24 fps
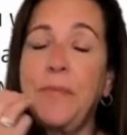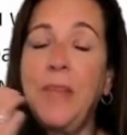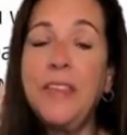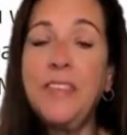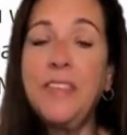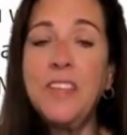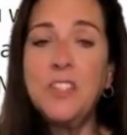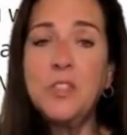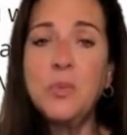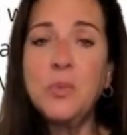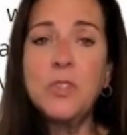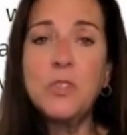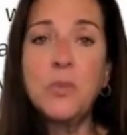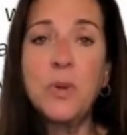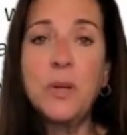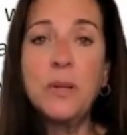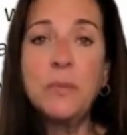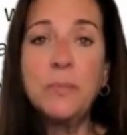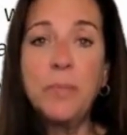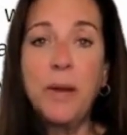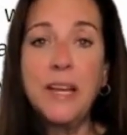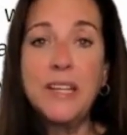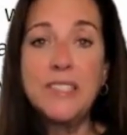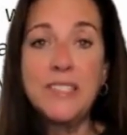This was
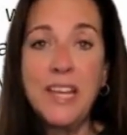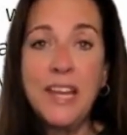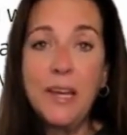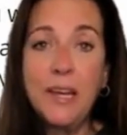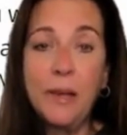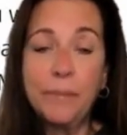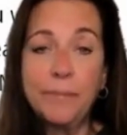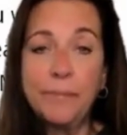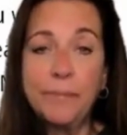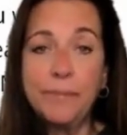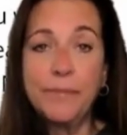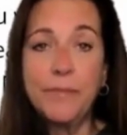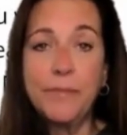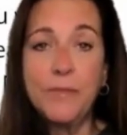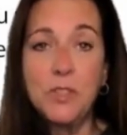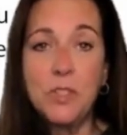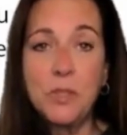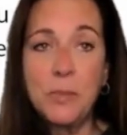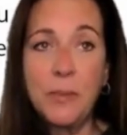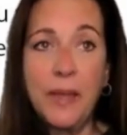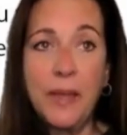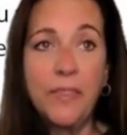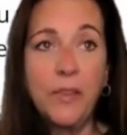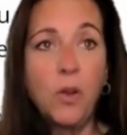written by
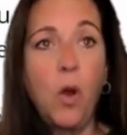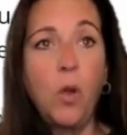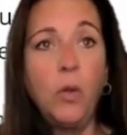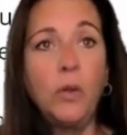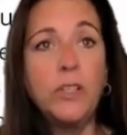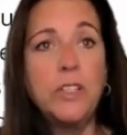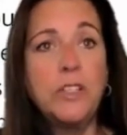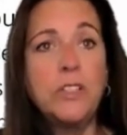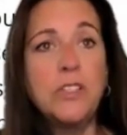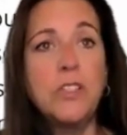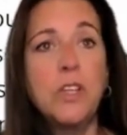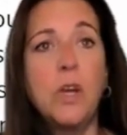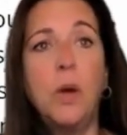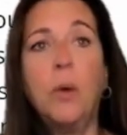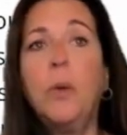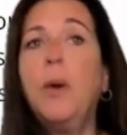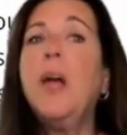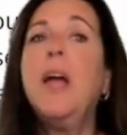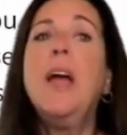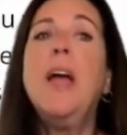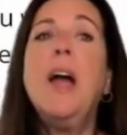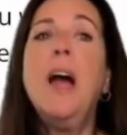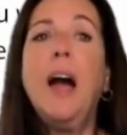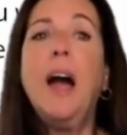Samantha Cullen. So,
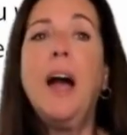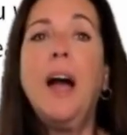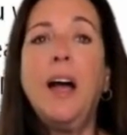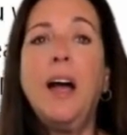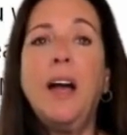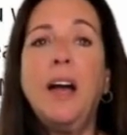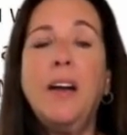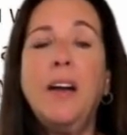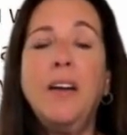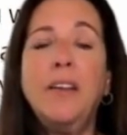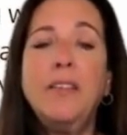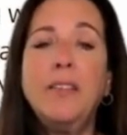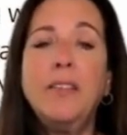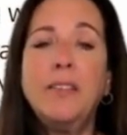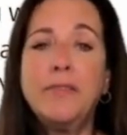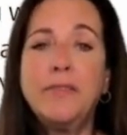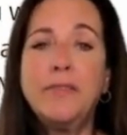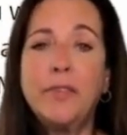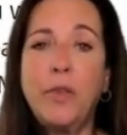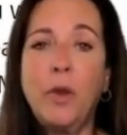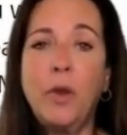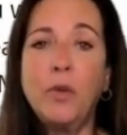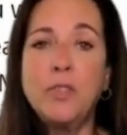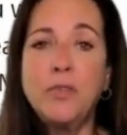
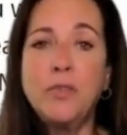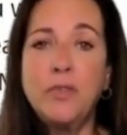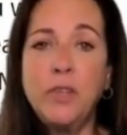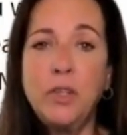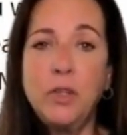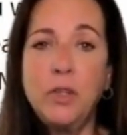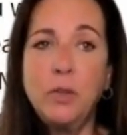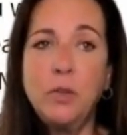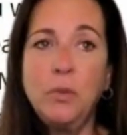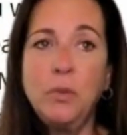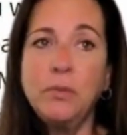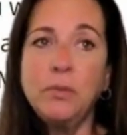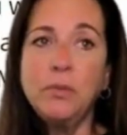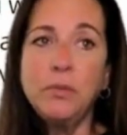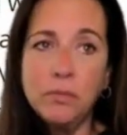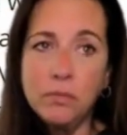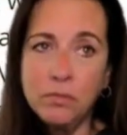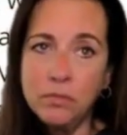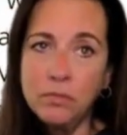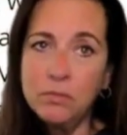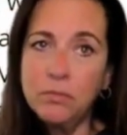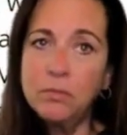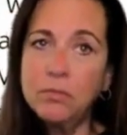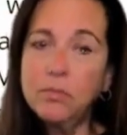for those of you
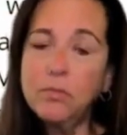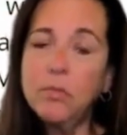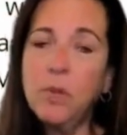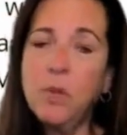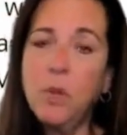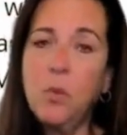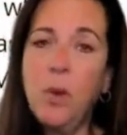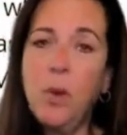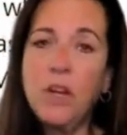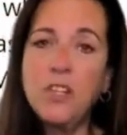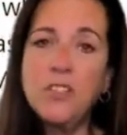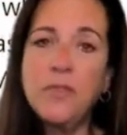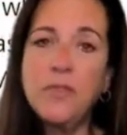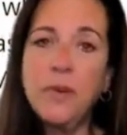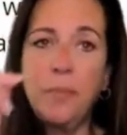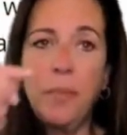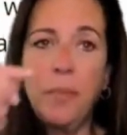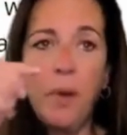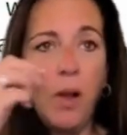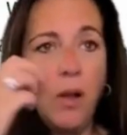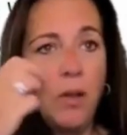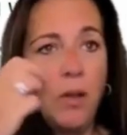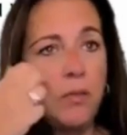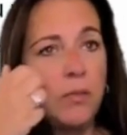who watch
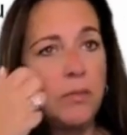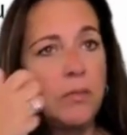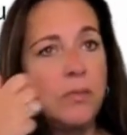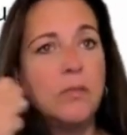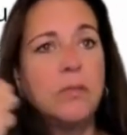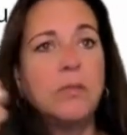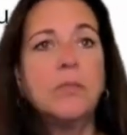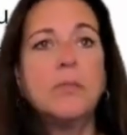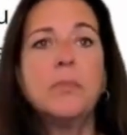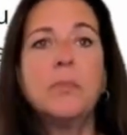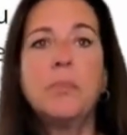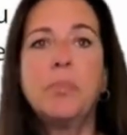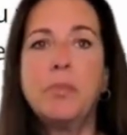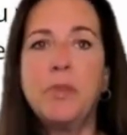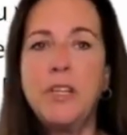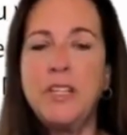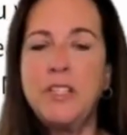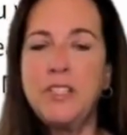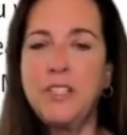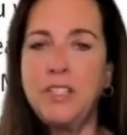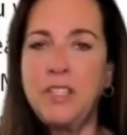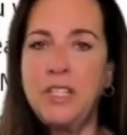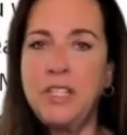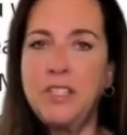football,
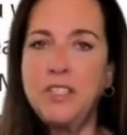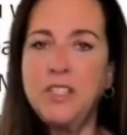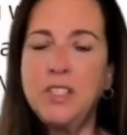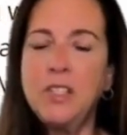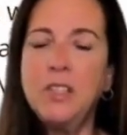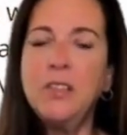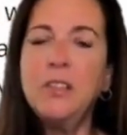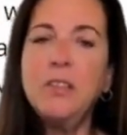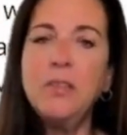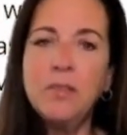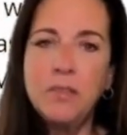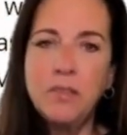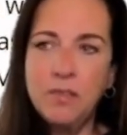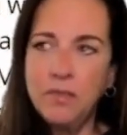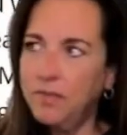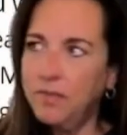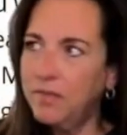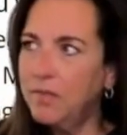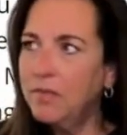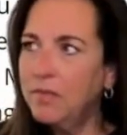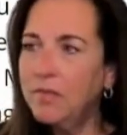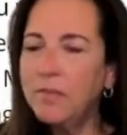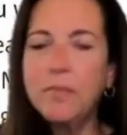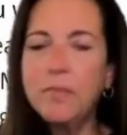preseason
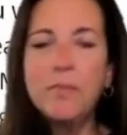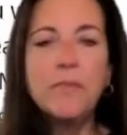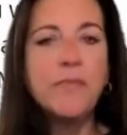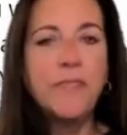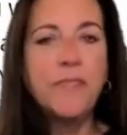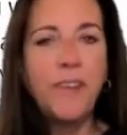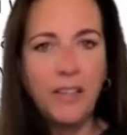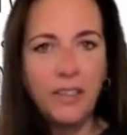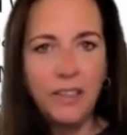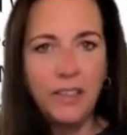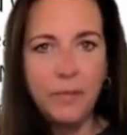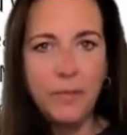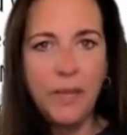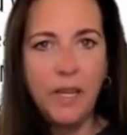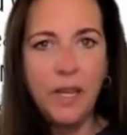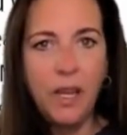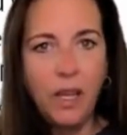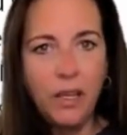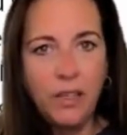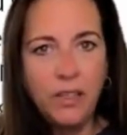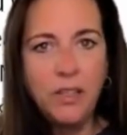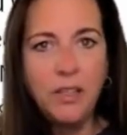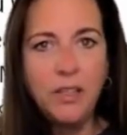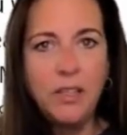finally
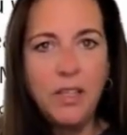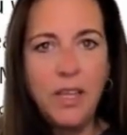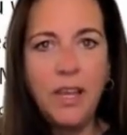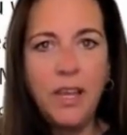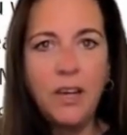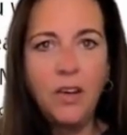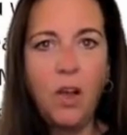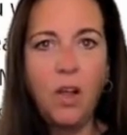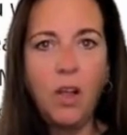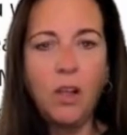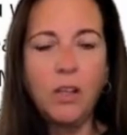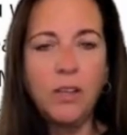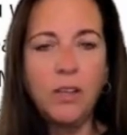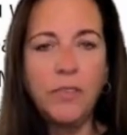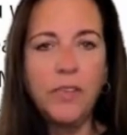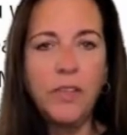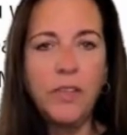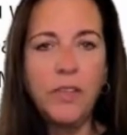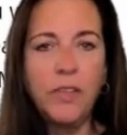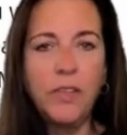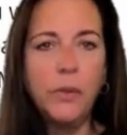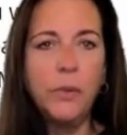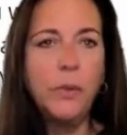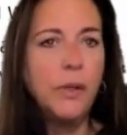begun. Yay to all of
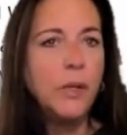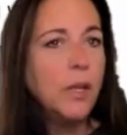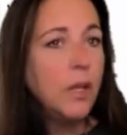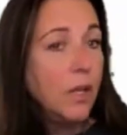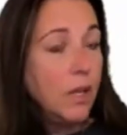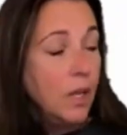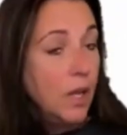you.